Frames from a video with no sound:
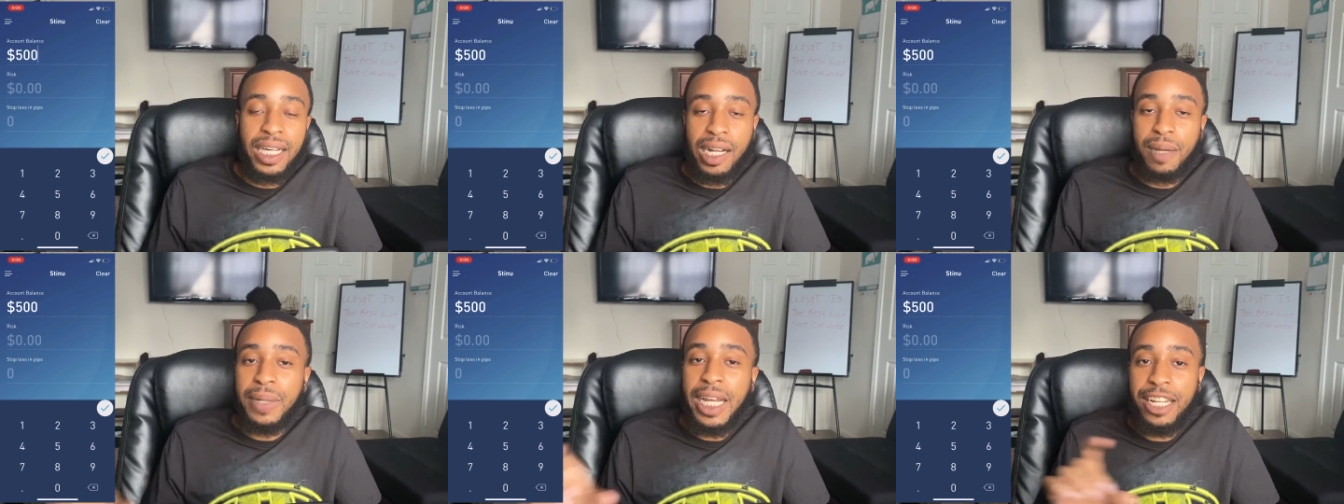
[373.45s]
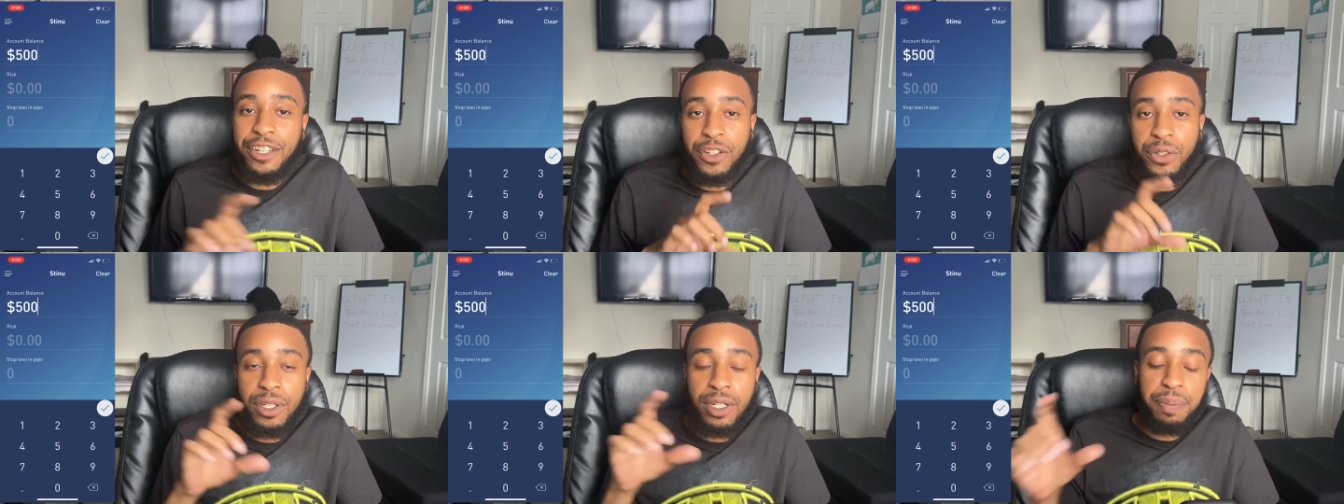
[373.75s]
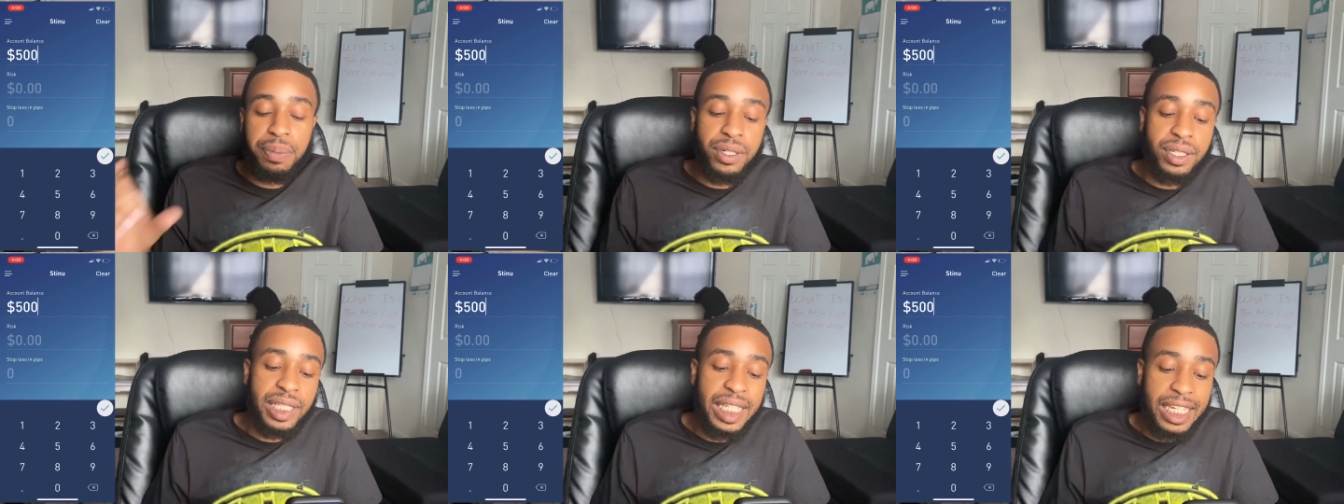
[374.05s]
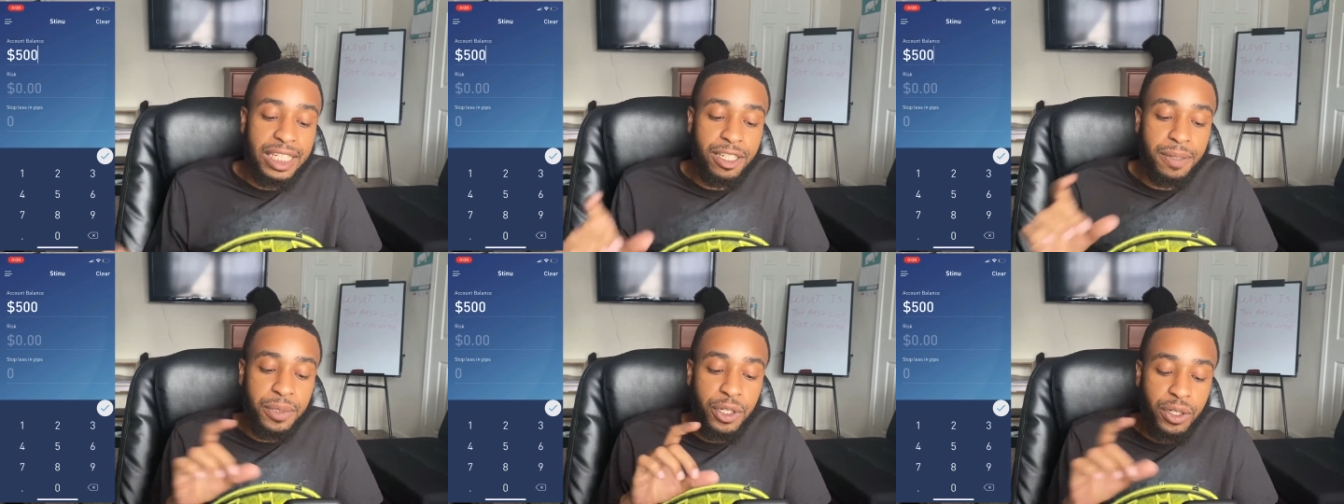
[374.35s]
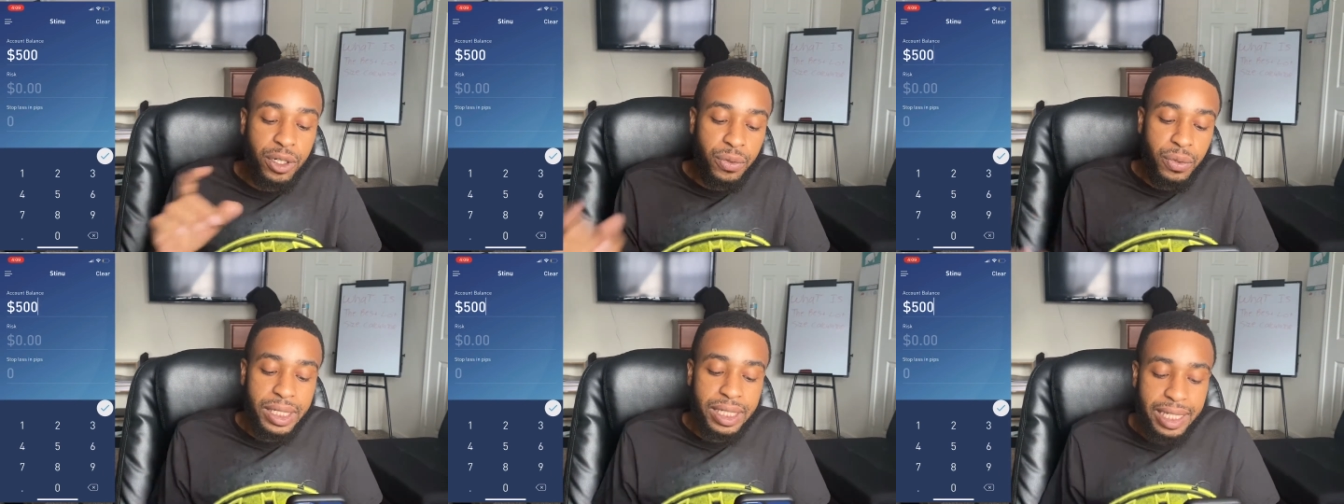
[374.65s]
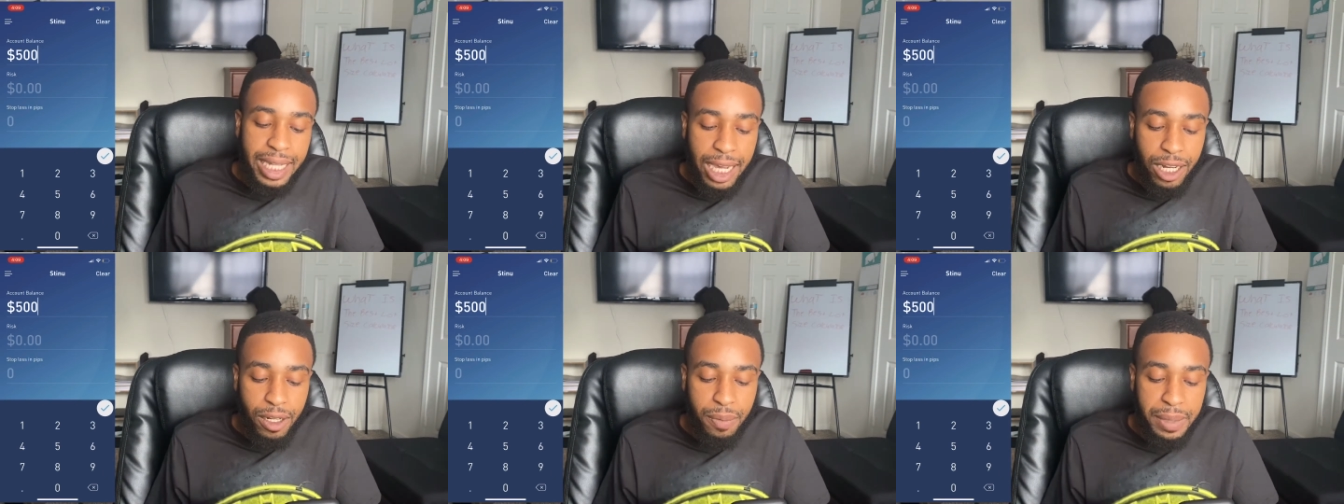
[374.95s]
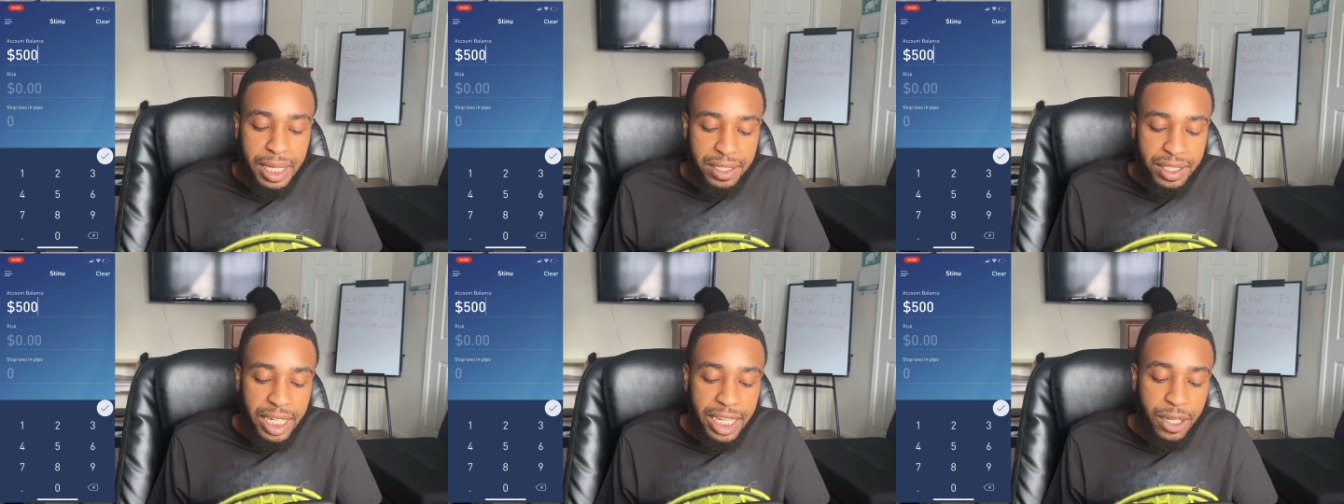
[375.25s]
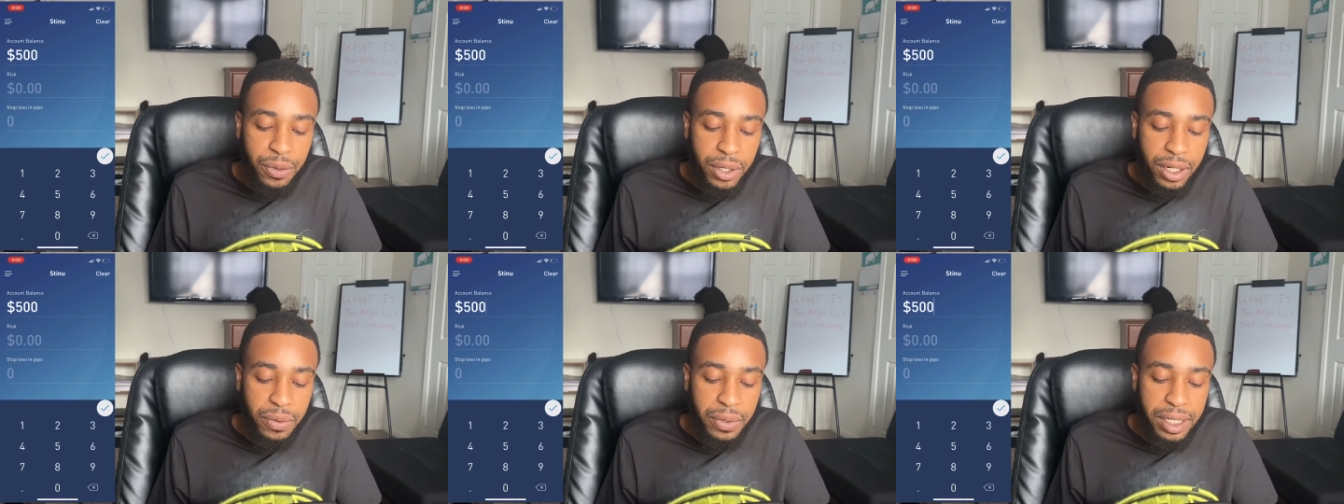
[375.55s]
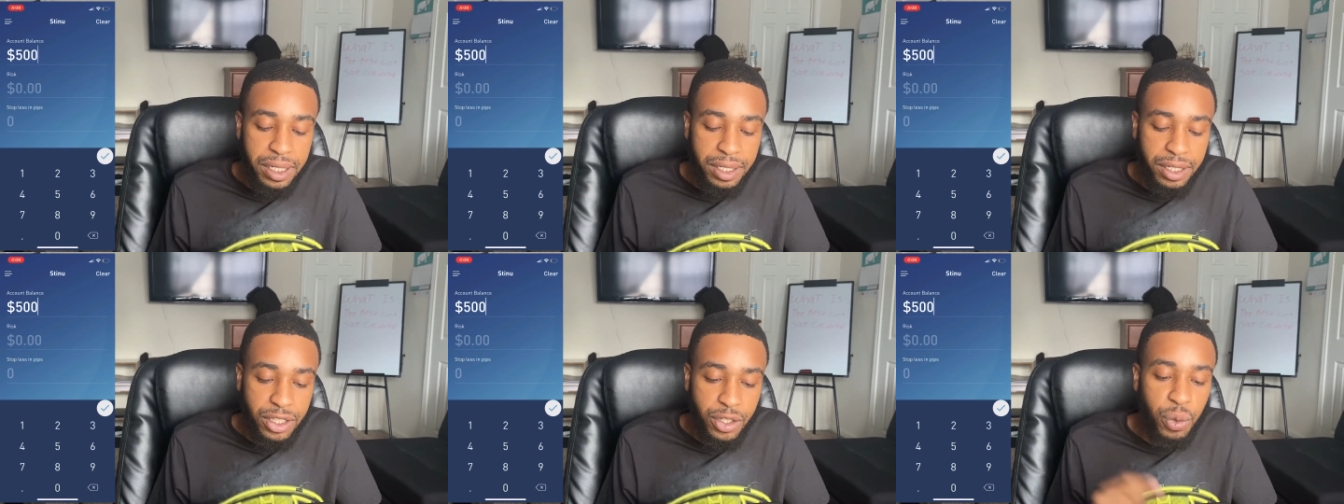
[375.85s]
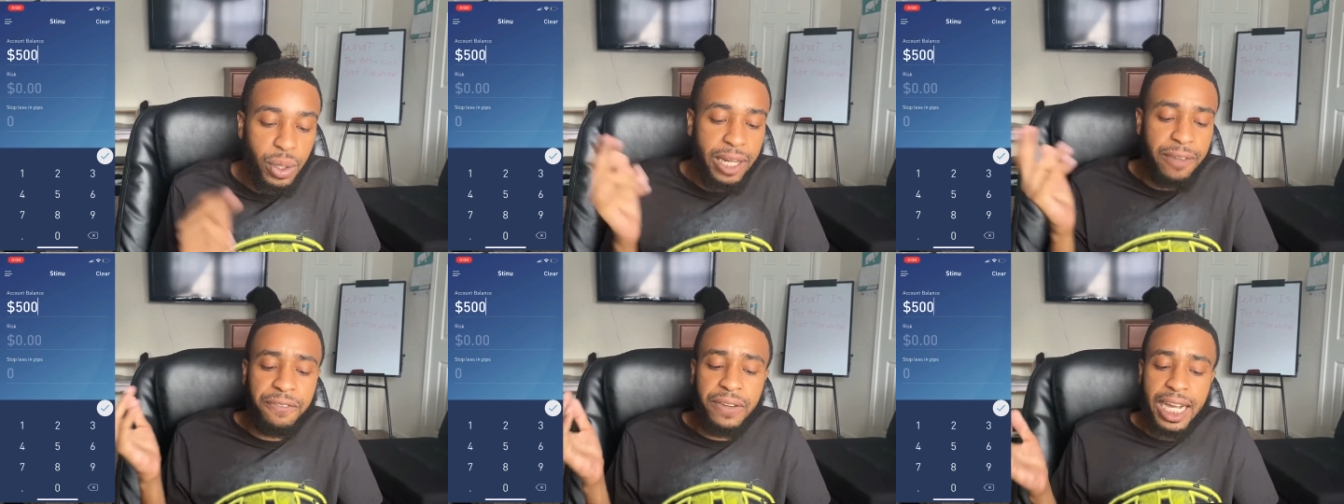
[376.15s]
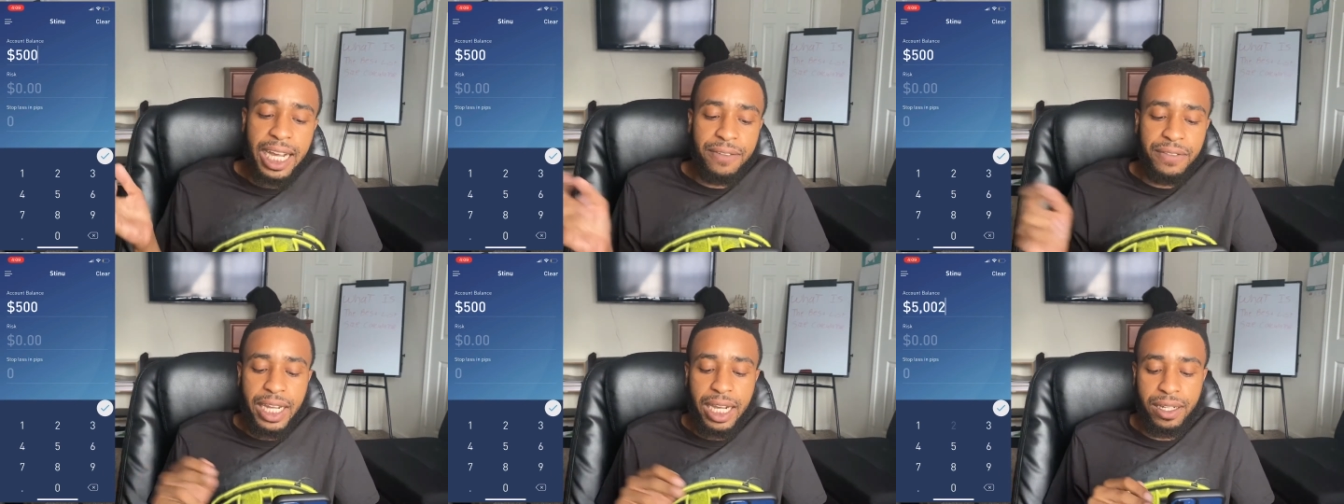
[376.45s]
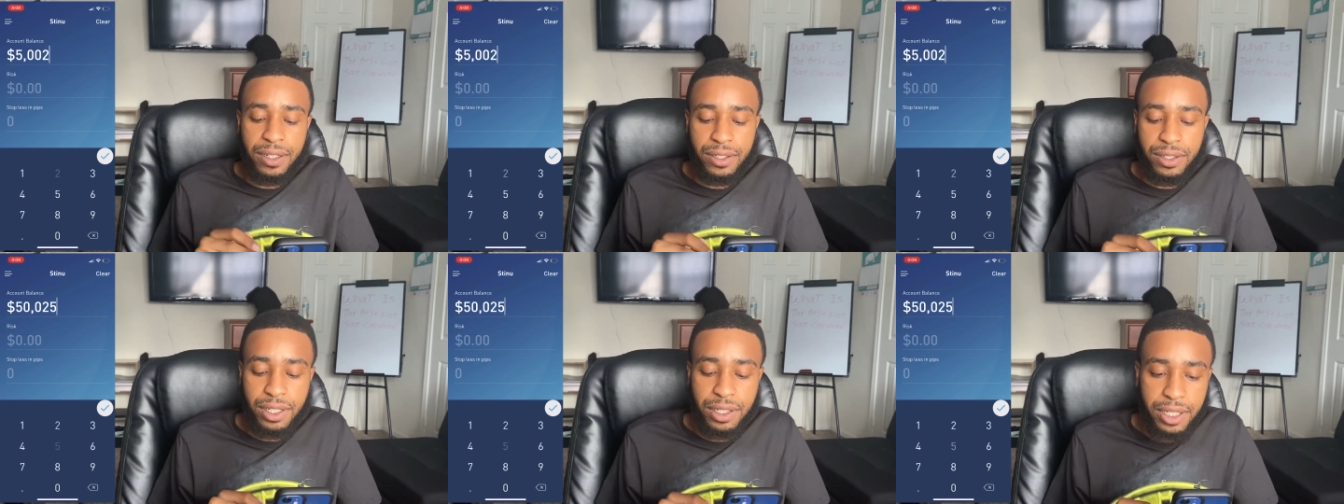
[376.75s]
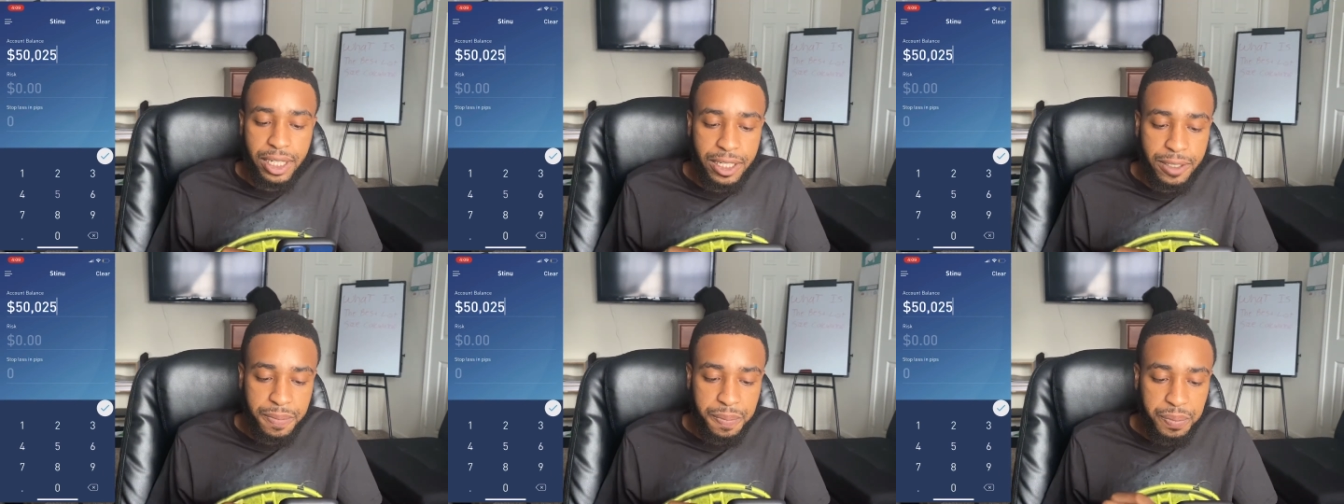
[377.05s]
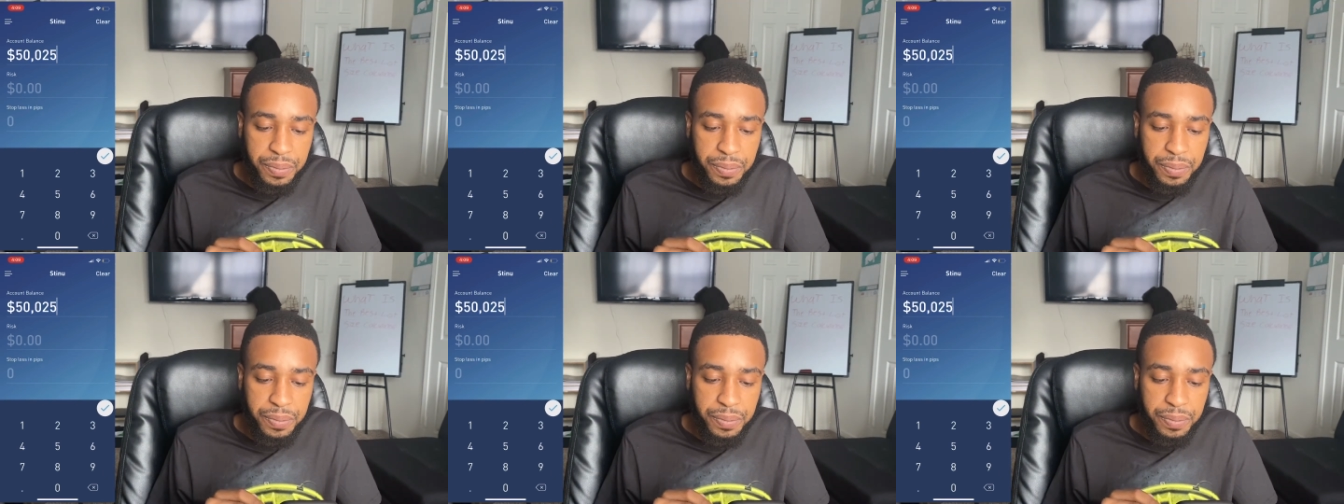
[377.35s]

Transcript: I'm not doing a percentage. I'm doing the risk dollar amount. Say you want to risk $25, okay?